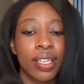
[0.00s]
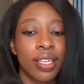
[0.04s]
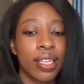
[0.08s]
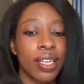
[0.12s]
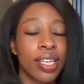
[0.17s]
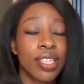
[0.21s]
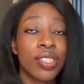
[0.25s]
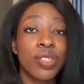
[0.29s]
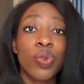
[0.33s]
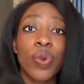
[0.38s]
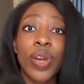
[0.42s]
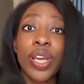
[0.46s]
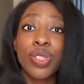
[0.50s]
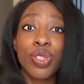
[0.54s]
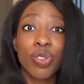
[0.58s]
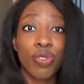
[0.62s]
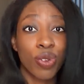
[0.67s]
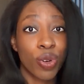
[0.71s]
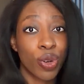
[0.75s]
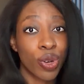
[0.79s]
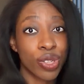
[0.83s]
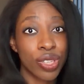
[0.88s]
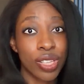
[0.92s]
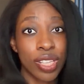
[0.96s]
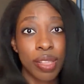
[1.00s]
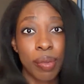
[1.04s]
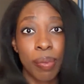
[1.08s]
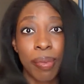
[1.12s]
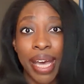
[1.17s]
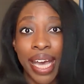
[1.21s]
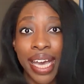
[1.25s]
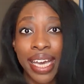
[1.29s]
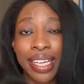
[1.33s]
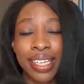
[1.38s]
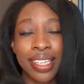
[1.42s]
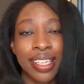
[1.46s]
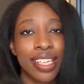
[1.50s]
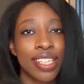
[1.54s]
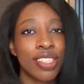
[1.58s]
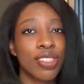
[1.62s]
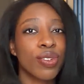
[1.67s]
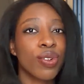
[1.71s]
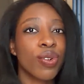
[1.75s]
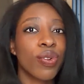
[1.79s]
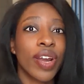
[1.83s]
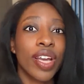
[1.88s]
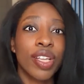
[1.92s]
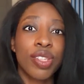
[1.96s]
it's great to focus on the mind, it's
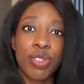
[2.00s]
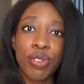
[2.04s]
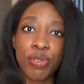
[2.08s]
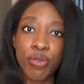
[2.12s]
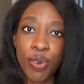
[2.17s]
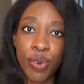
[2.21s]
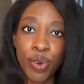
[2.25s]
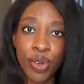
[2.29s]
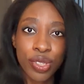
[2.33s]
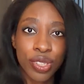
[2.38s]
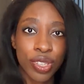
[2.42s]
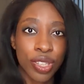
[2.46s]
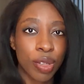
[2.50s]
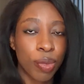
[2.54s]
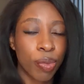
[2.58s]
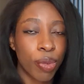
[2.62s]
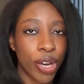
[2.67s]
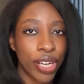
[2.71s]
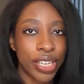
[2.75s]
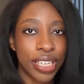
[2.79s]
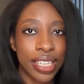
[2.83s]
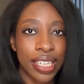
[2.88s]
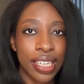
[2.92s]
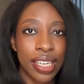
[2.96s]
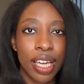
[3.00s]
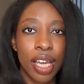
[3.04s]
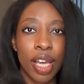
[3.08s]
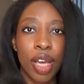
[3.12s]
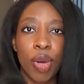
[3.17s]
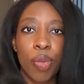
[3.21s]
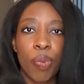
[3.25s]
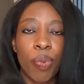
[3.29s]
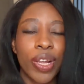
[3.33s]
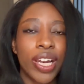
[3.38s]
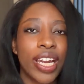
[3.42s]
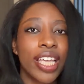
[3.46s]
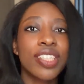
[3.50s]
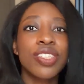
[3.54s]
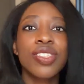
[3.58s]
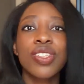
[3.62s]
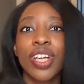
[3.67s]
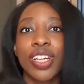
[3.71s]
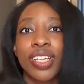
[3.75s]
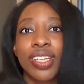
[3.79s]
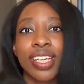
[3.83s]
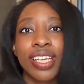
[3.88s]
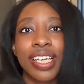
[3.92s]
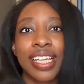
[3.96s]
great to focus on the body, but let's
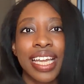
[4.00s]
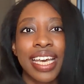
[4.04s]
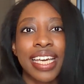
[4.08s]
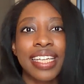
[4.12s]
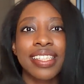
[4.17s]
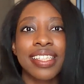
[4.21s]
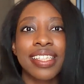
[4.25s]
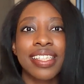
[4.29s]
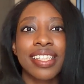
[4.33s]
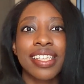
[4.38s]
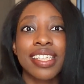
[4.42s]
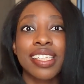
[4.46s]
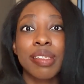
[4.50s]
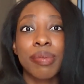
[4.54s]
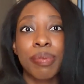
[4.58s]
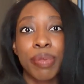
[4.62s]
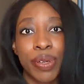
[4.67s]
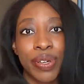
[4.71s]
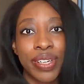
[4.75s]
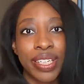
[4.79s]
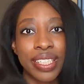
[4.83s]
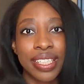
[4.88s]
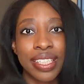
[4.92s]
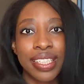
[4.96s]
not neglect the spirit.